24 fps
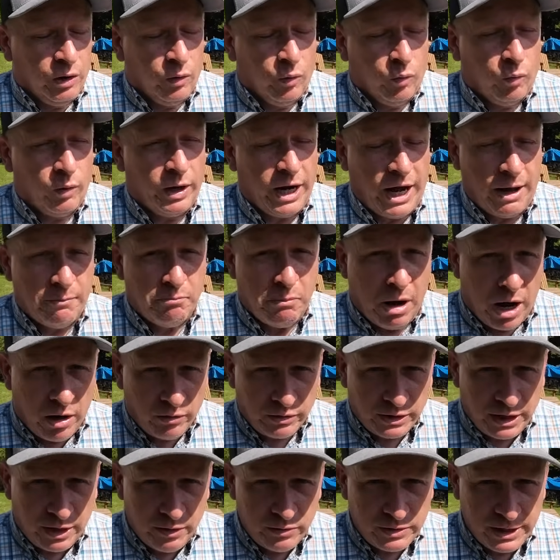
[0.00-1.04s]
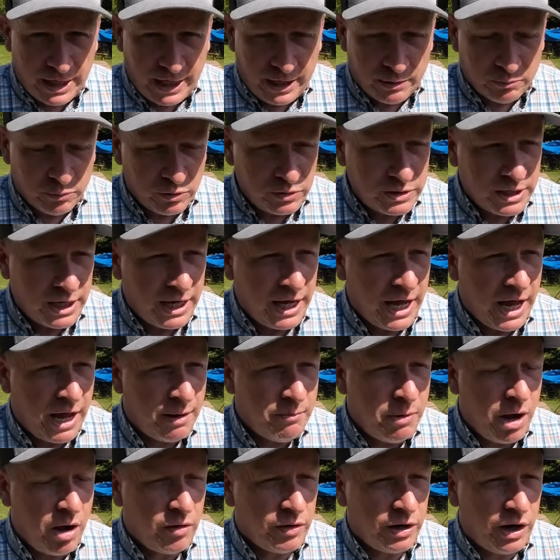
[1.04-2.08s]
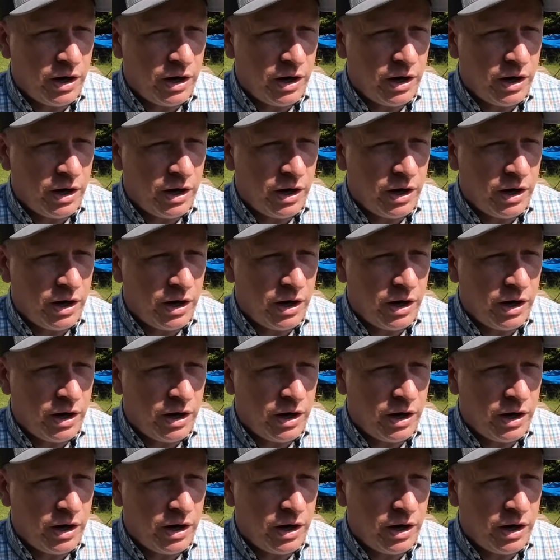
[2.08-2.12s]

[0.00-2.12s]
When I bought those animals, I bought a